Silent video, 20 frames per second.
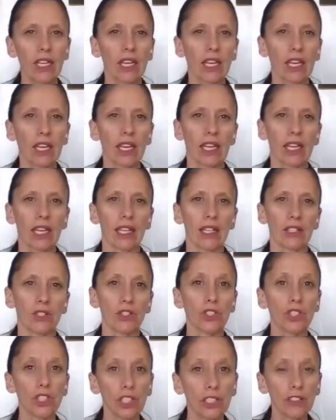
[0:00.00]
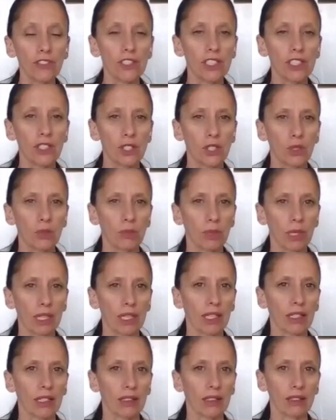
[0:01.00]
and shift into
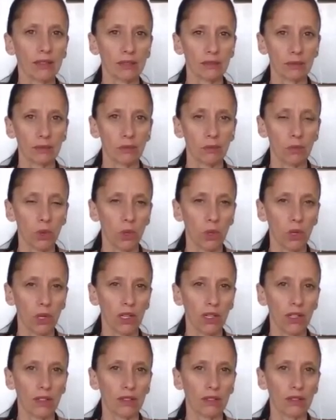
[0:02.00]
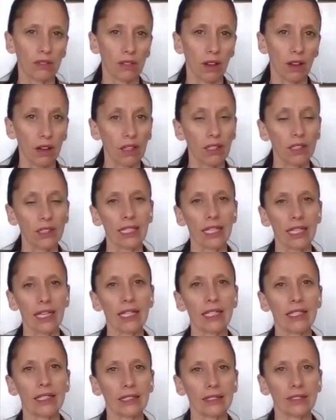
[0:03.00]
being more heart-led
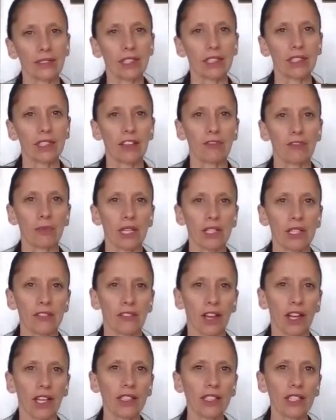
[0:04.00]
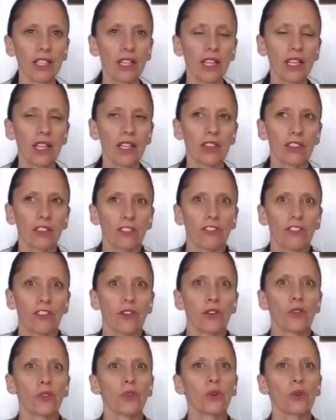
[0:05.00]
and living life by divine, the
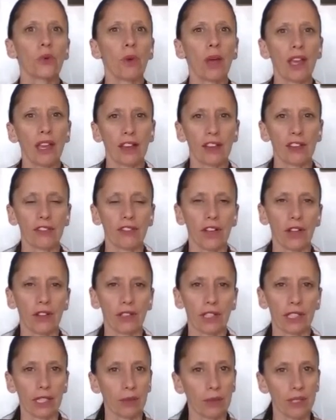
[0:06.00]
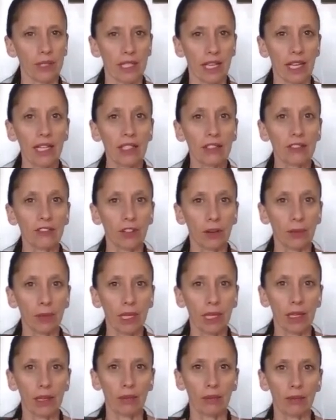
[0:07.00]
further away I felt like I was getting from
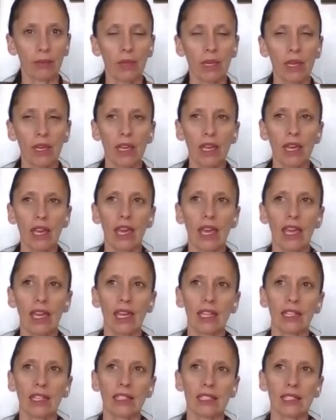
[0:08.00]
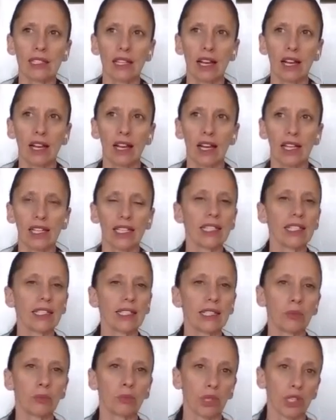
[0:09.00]
him. And I needed
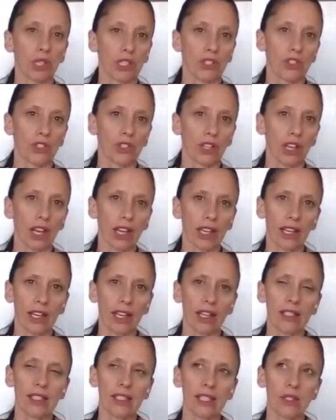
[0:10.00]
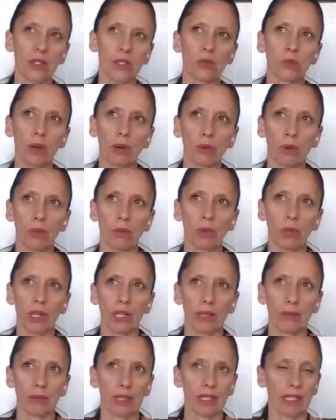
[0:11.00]
a bridge. I said to him at one point,
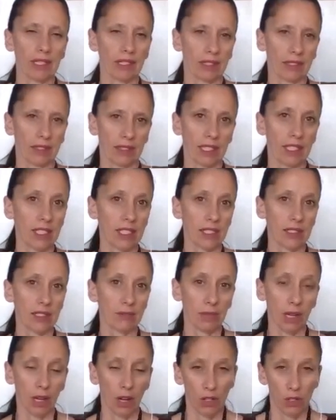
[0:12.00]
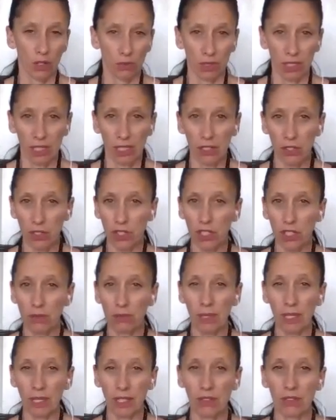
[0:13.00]
I'm like, our relationship
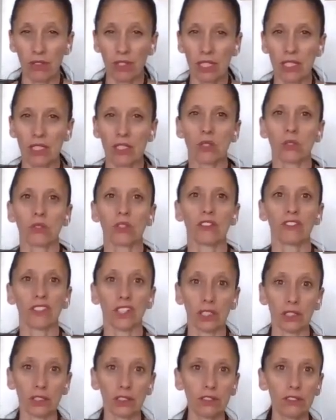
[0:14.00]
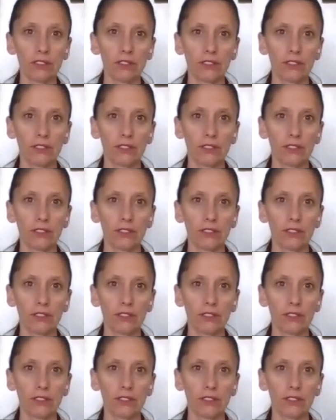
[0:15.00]
either needs to evolve